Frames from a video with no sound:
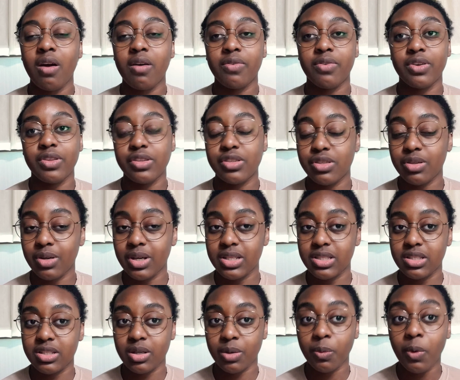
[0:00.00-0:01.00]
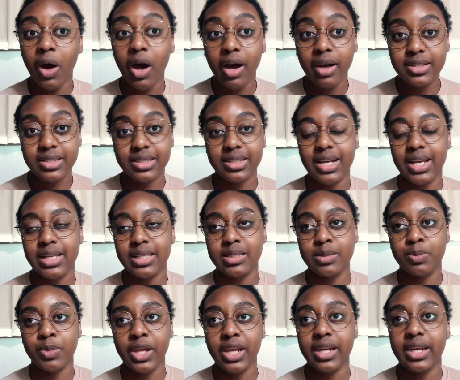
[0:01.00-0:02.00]
for the students to watch,
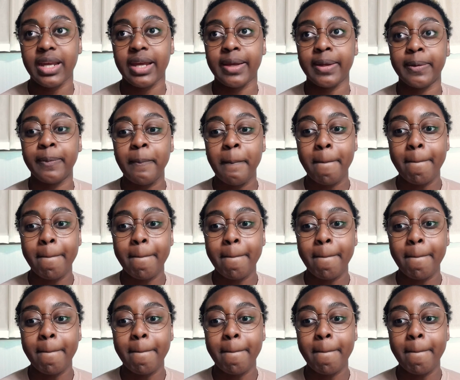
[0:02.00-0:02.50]
explaining